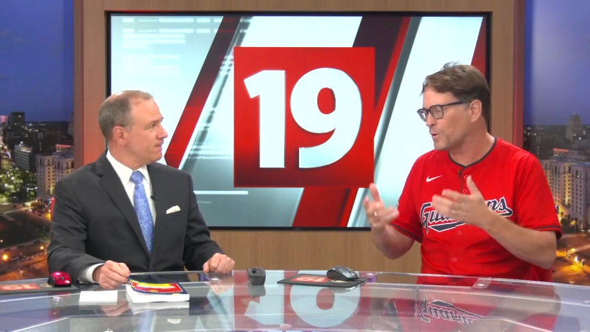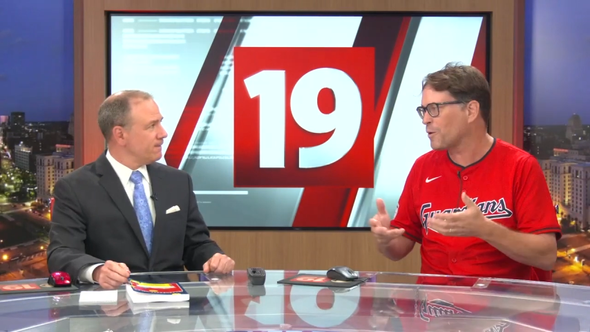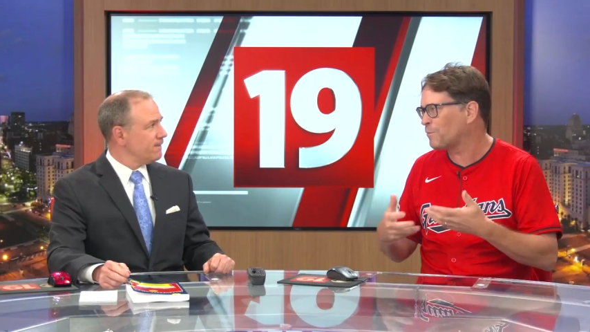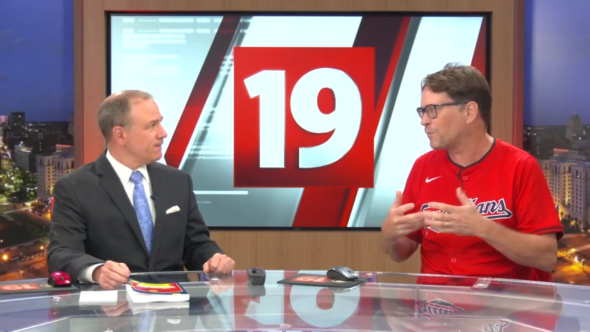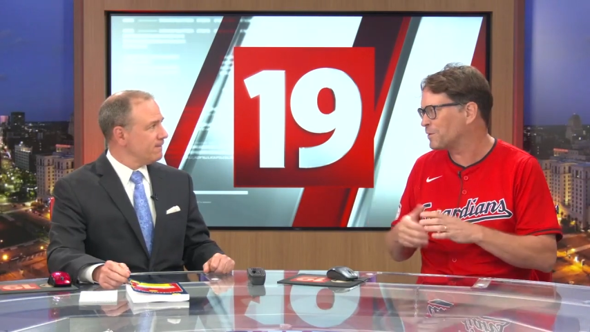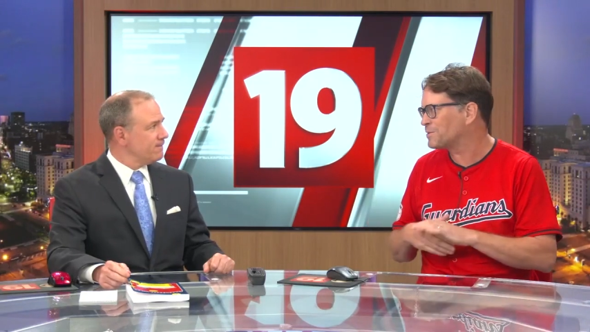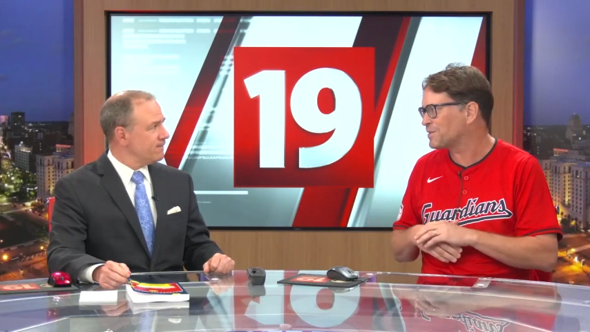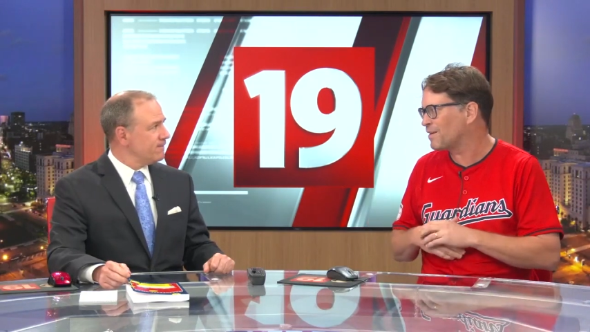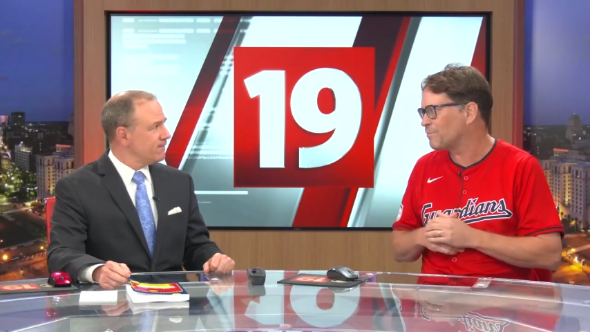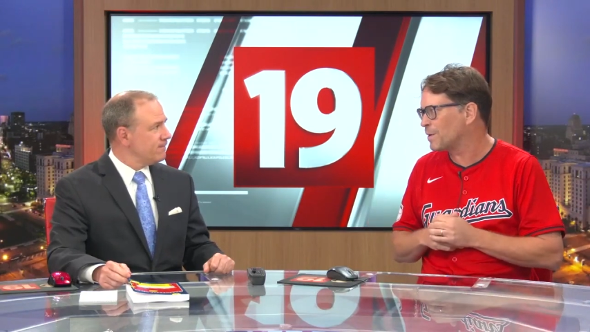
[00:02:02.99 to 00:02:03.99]
Speaker 1: would hopefully
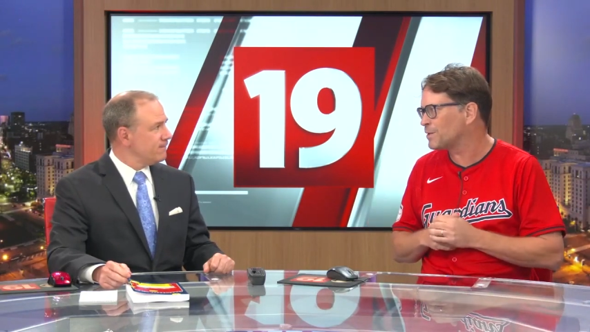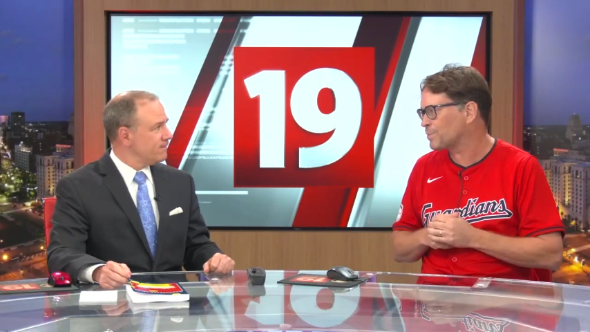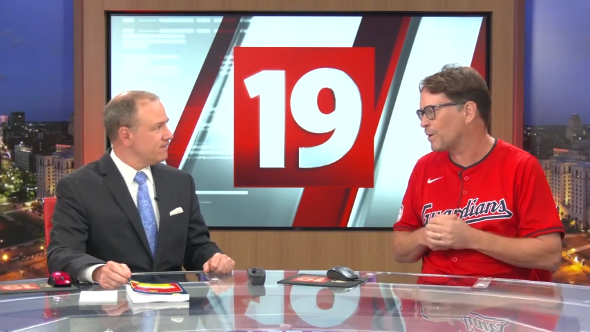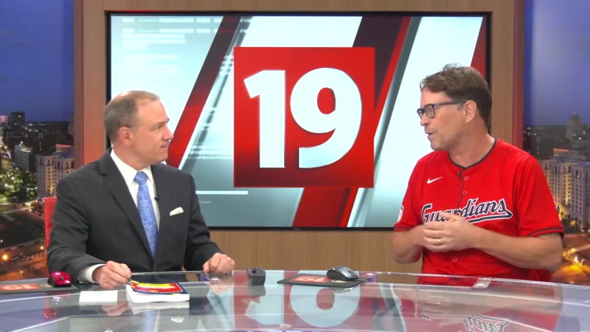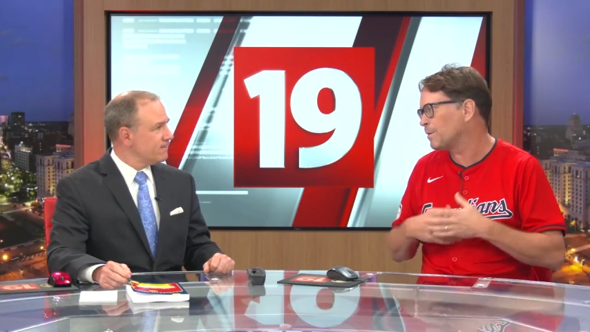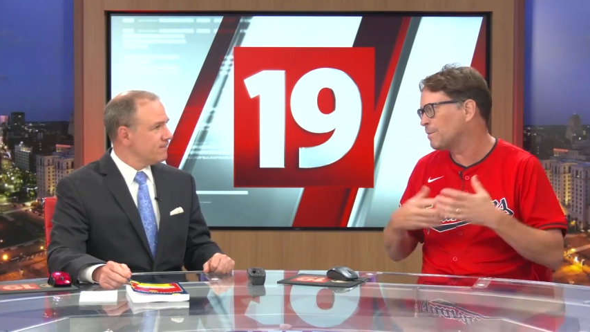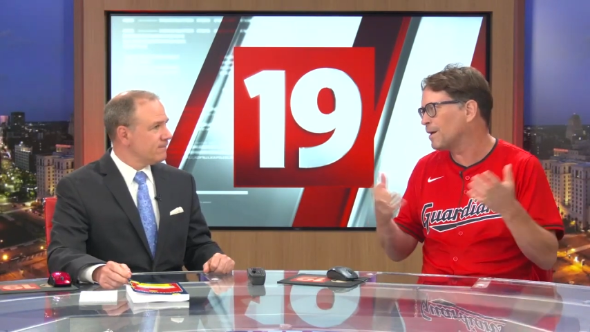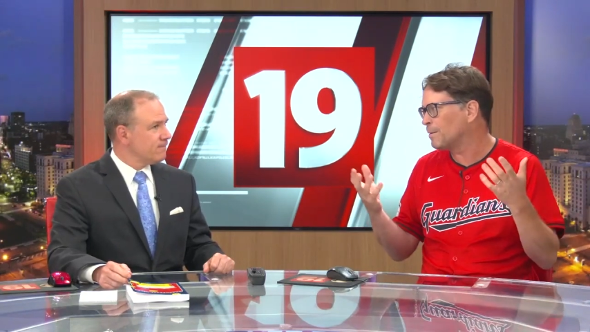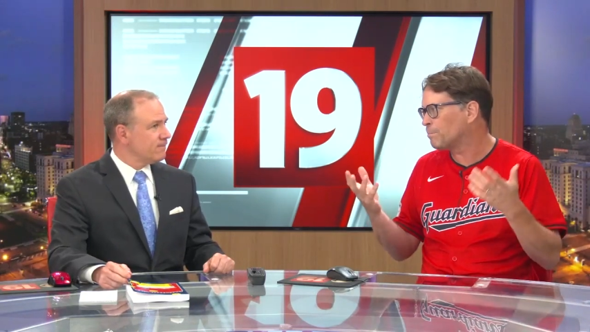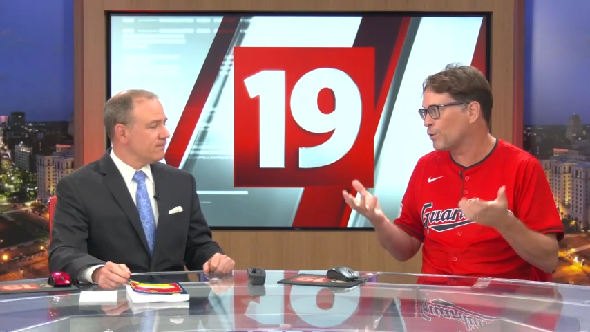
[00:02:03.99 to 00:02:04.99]
save baseball and,
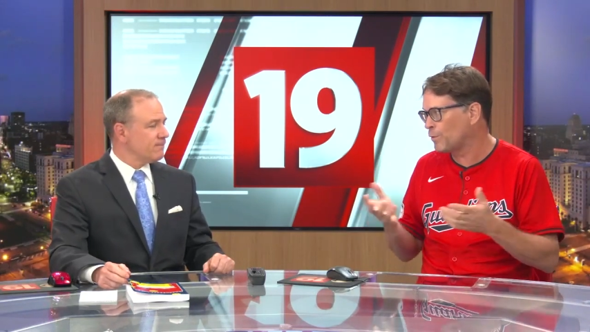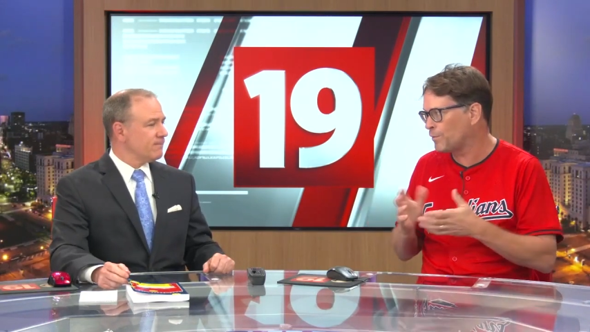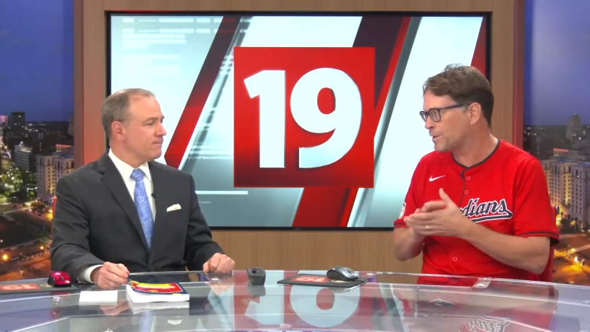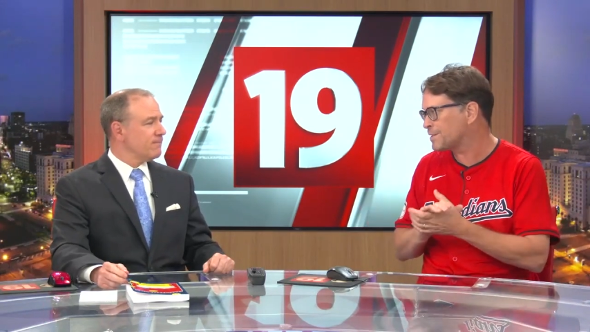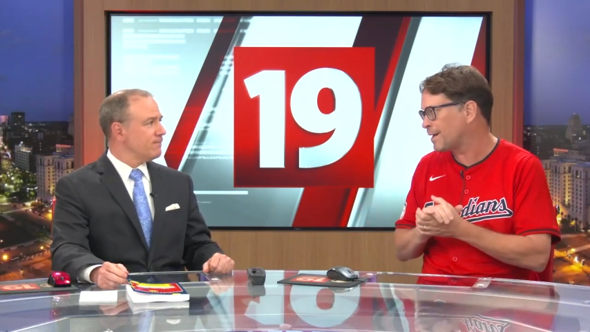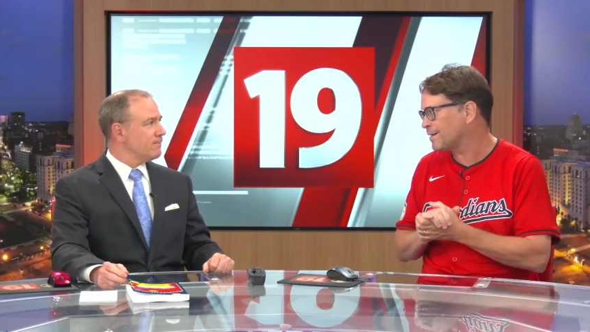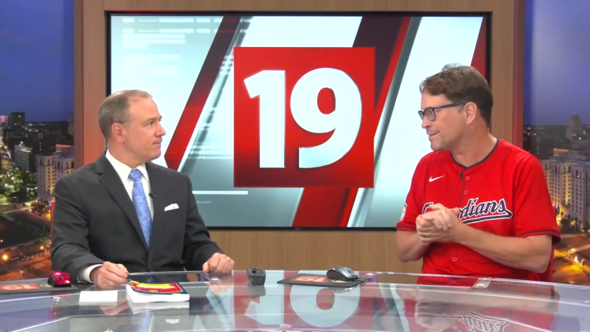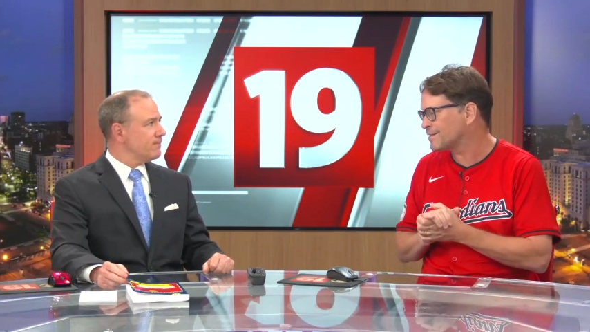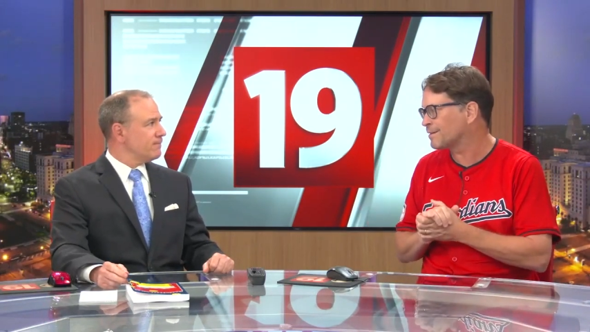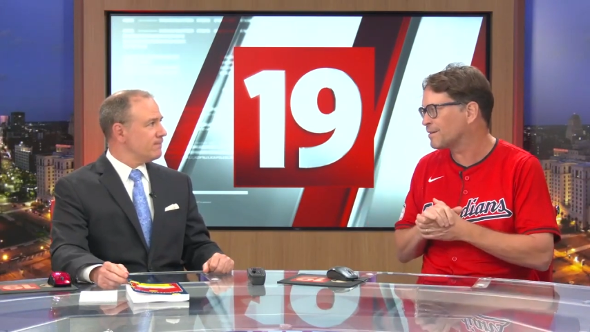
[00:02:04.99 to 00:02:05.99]
and improve
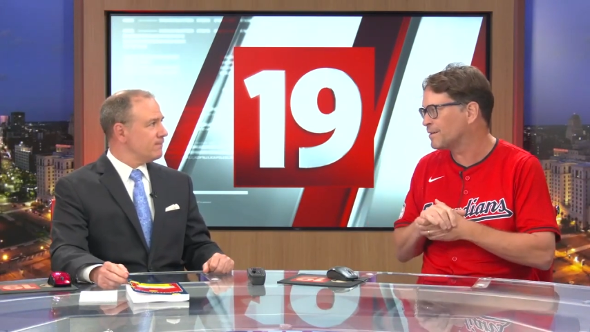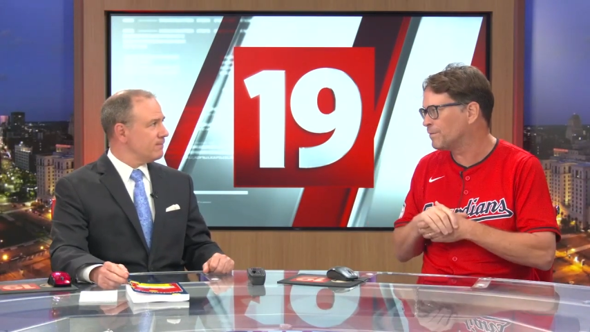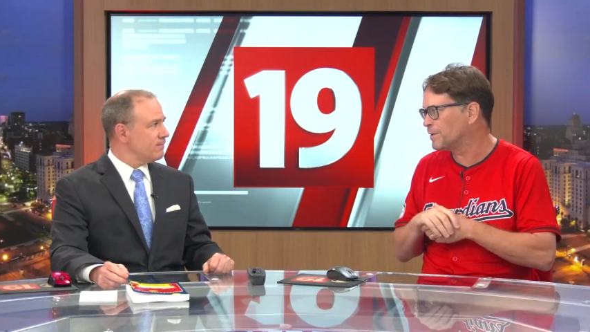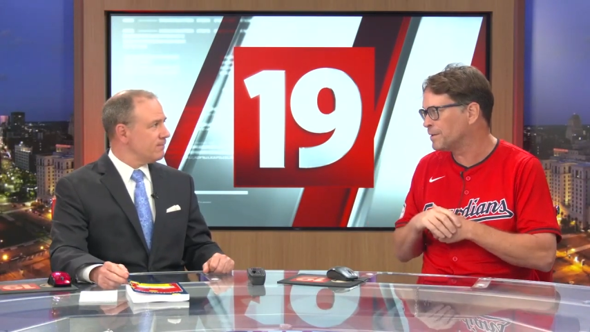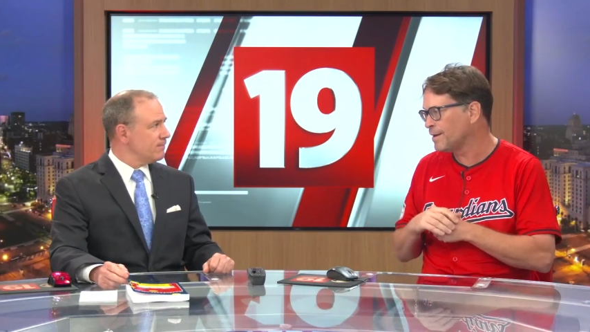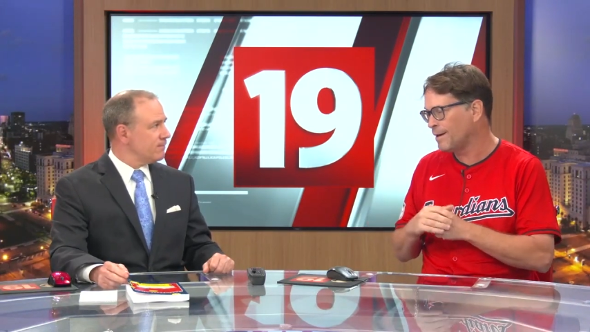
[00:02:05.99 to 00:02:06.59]
attendance in Cleveland.